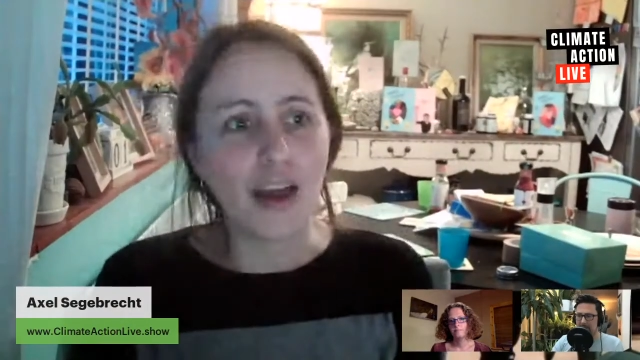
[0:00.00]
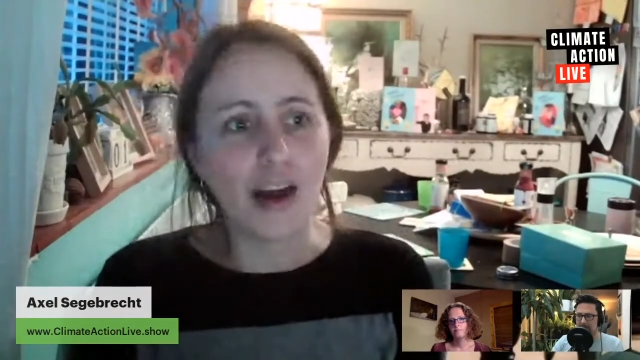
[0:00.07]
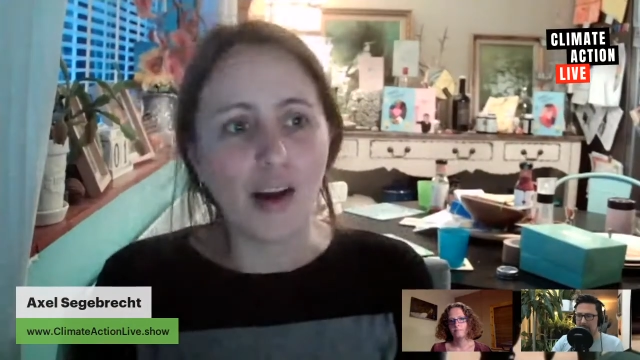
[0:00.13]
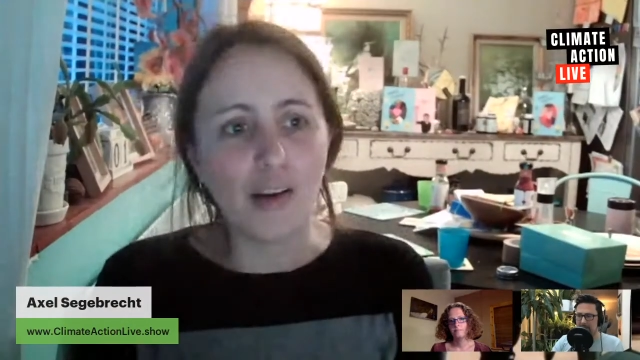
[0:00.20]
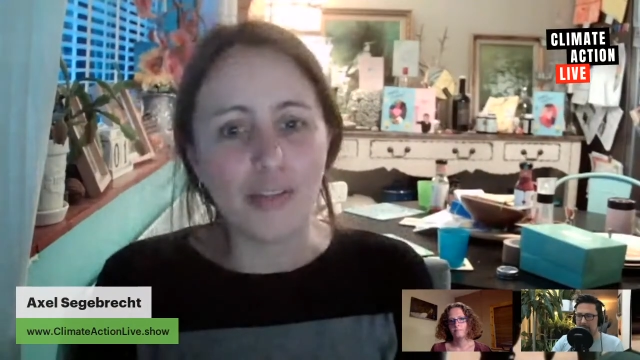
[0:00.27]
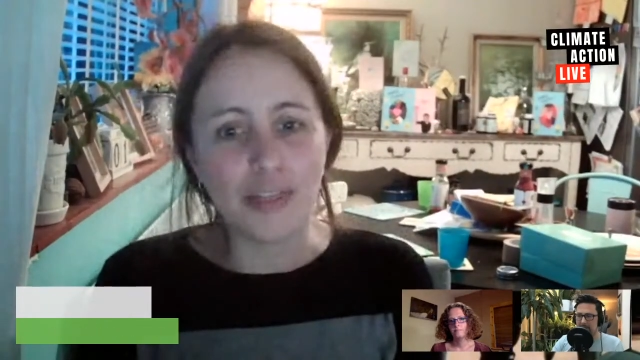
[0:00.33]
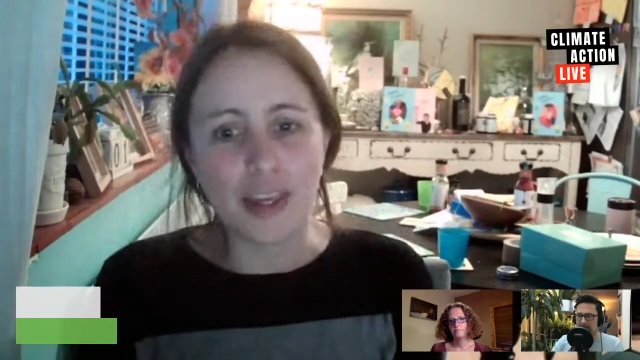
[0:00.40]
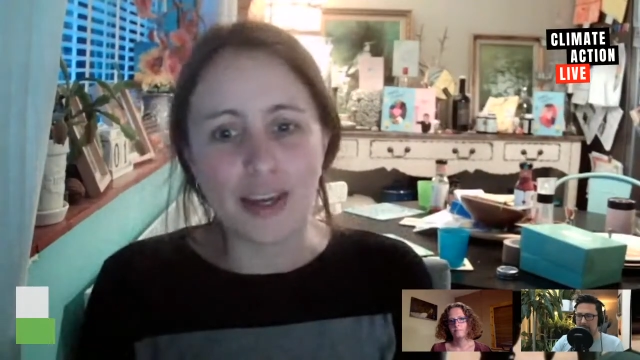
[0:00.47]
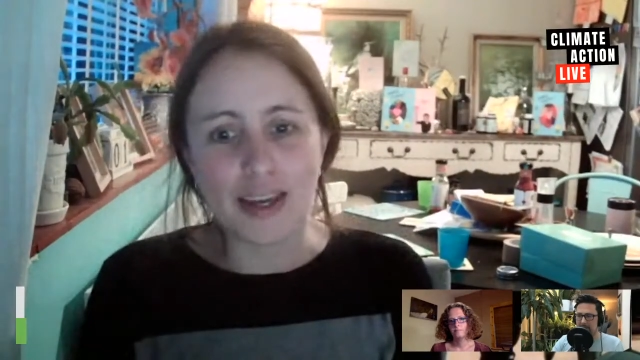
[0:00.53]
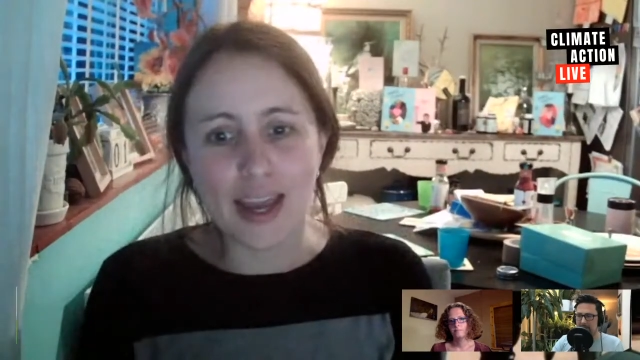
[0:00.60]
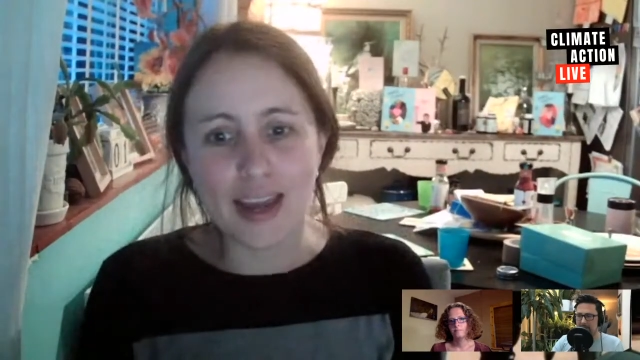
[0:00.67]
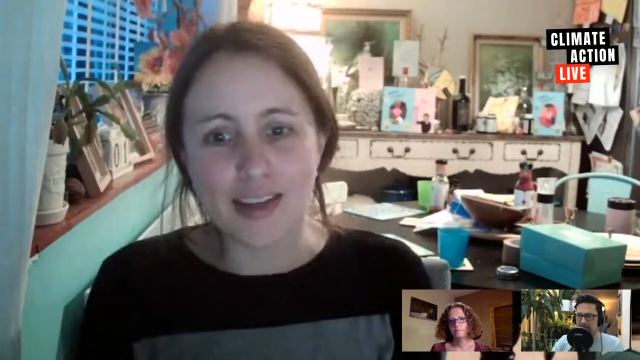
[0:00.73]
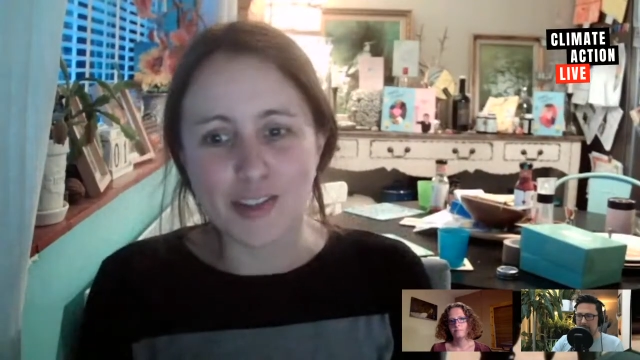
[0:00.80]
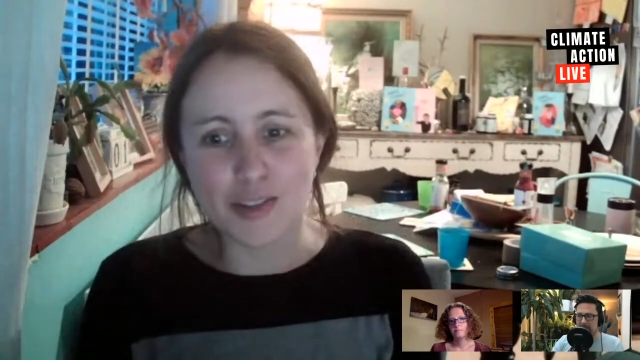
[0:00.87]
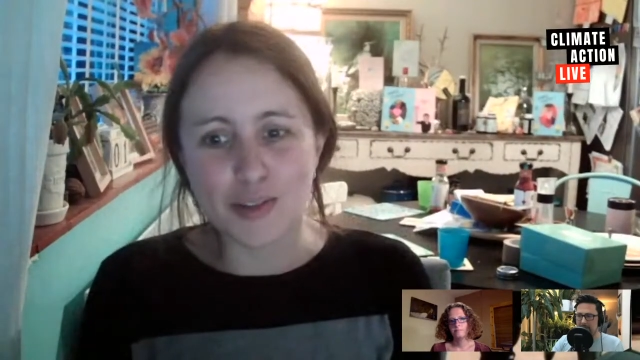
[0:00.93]
on the
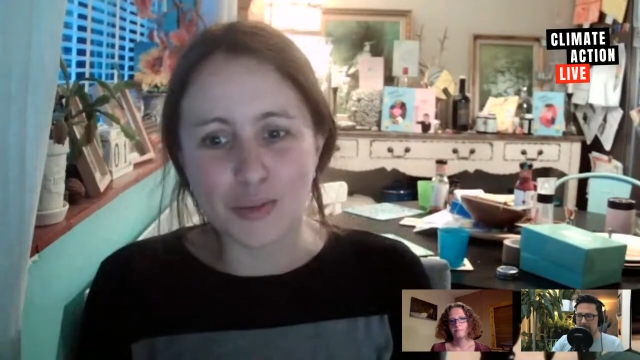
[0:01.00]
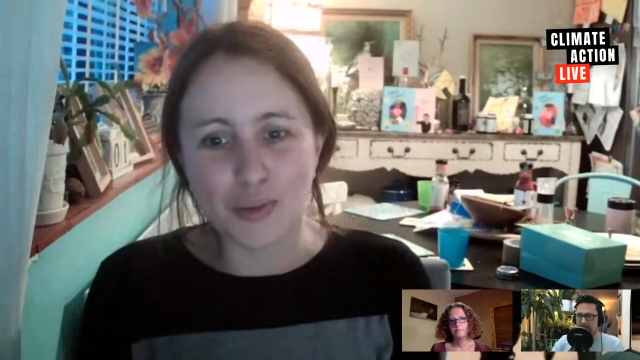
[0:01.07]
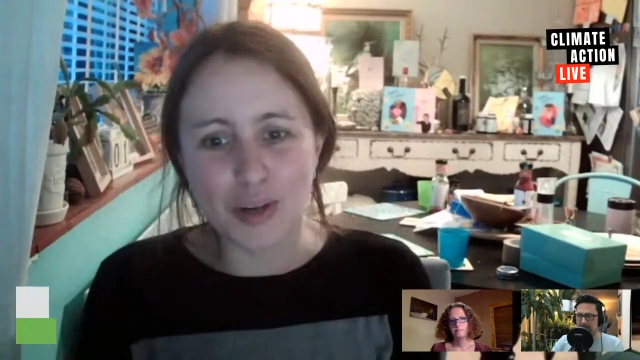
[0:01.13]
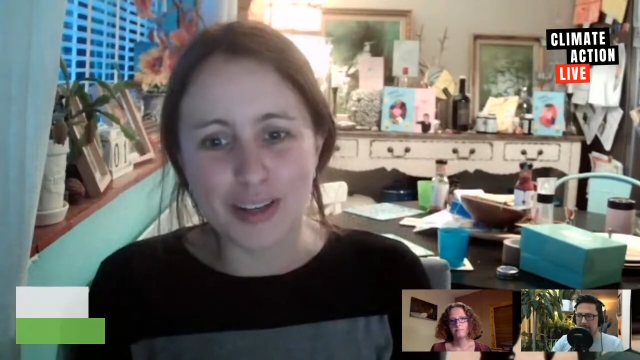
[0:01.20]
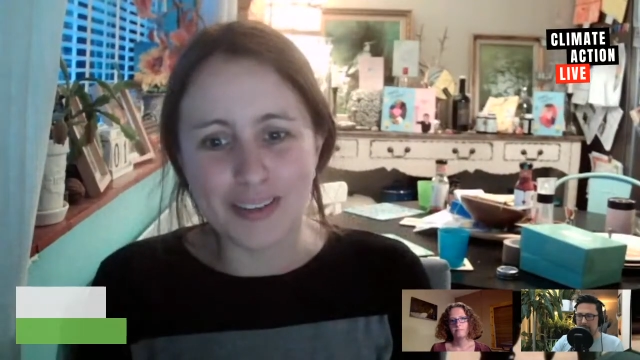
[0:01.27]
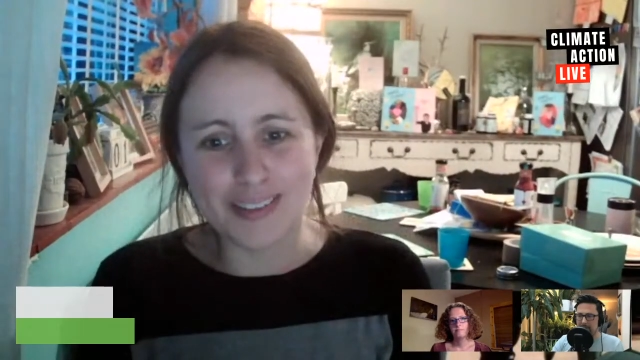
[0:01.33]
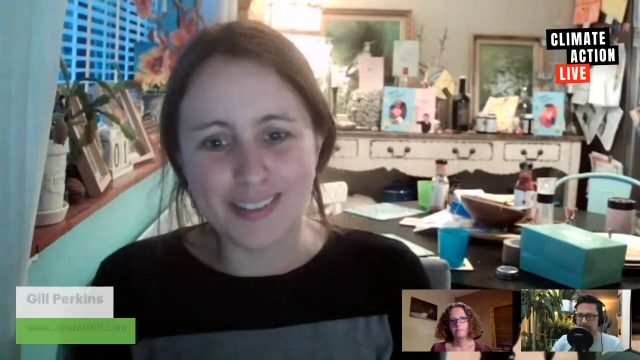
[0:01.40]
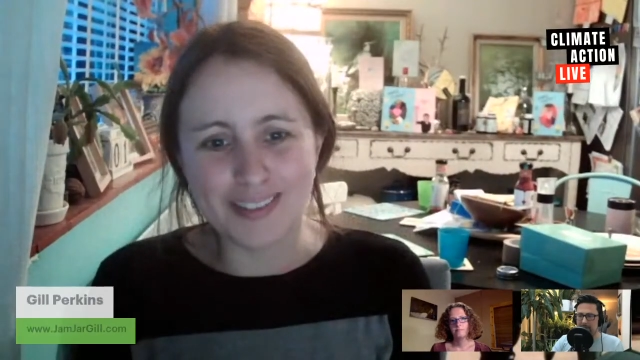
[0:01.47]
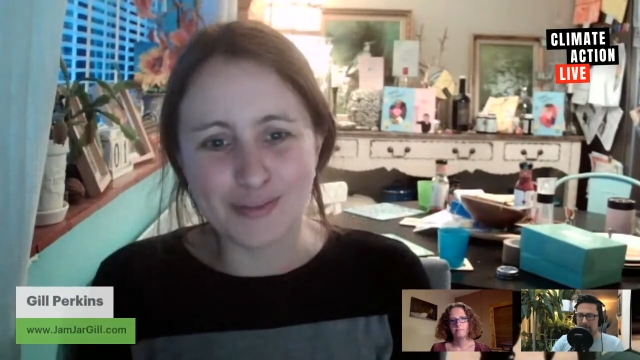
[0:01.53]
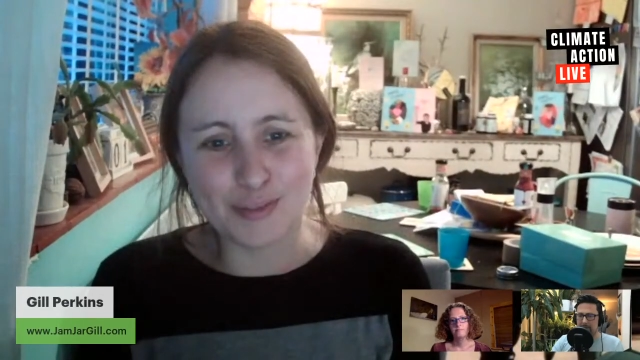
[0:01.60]
occasions when